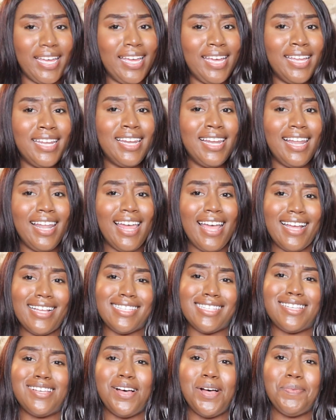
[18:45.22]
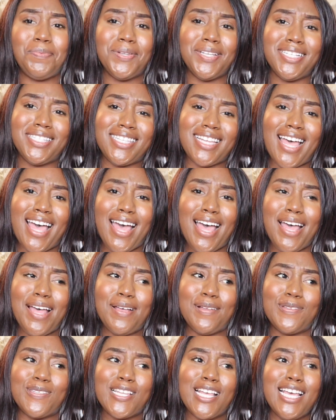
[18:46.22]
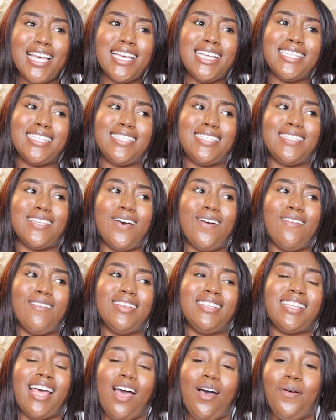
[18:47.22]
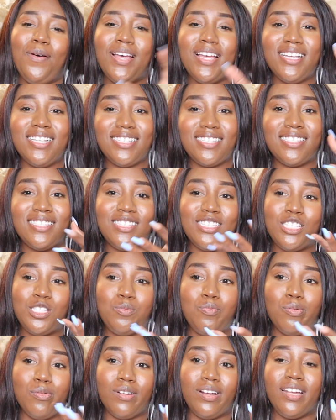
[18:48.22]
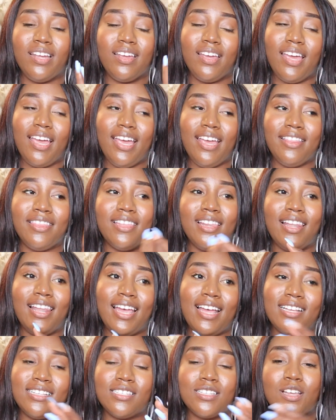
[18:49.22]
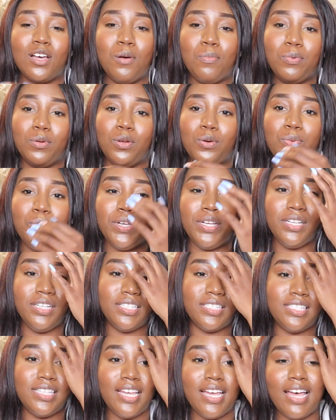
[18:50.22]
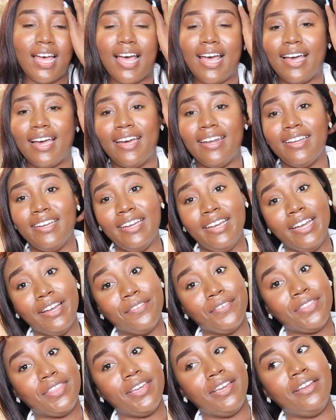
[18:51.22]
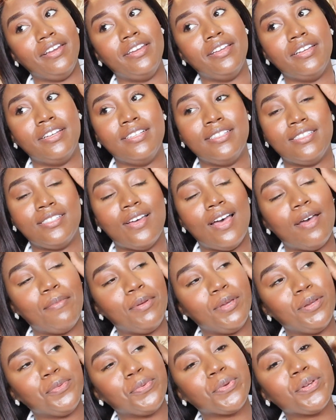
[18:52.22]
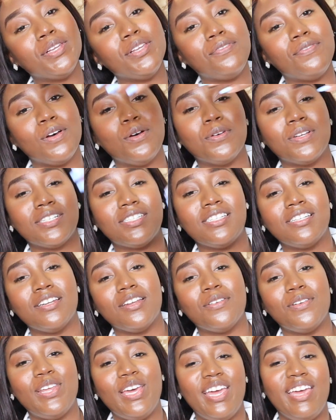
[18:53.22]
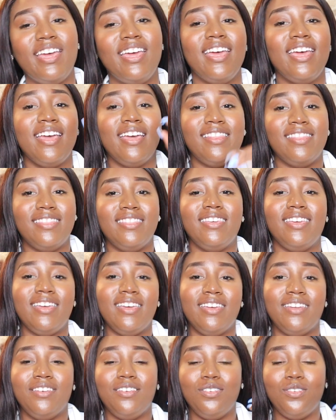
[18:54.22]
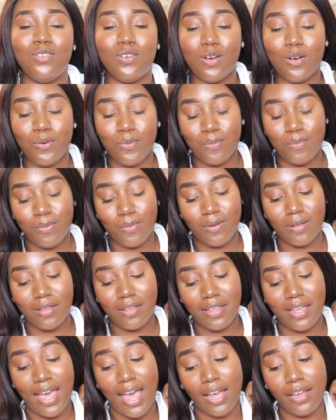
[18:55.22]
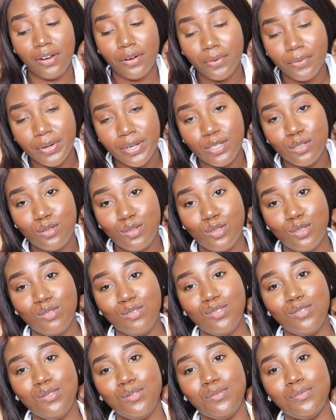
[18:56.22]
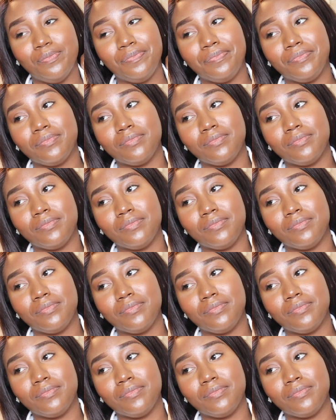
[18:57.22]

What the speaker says: in the last couple of times. So it's always the sprint in the last couple of weeks that I got to get everything done. So I've been really focusing on that. Then, you know, catering to